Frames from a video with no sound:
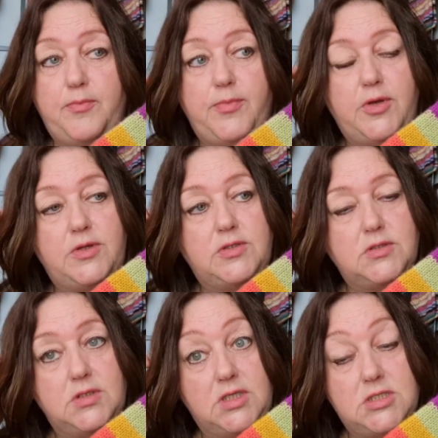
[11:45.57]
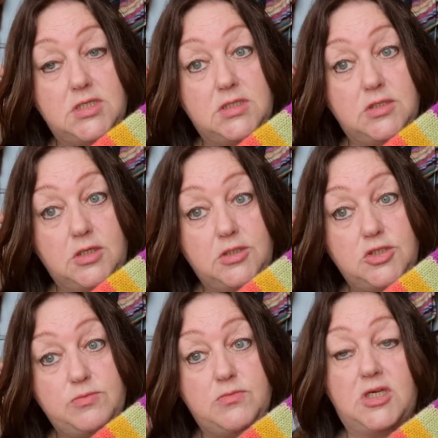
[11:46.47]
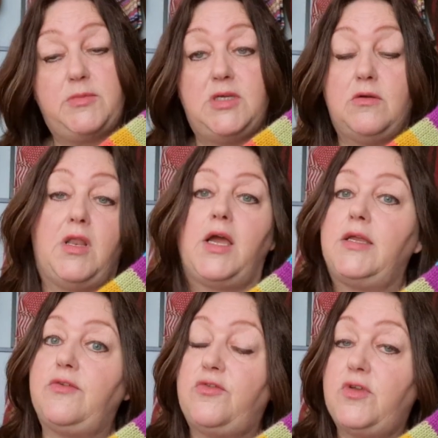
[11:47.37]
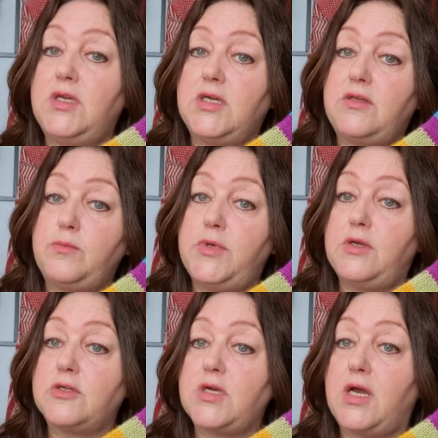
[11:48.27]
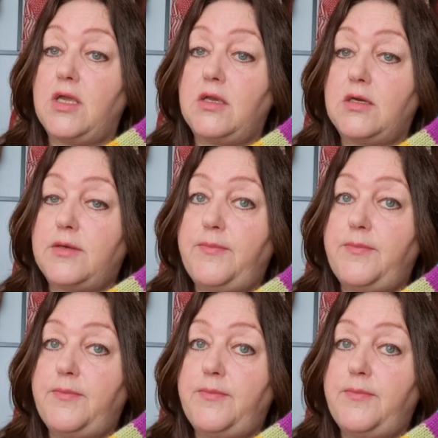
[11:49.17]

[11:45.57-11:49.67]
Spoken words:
but it's in Dutch. Maybe you like to see it because I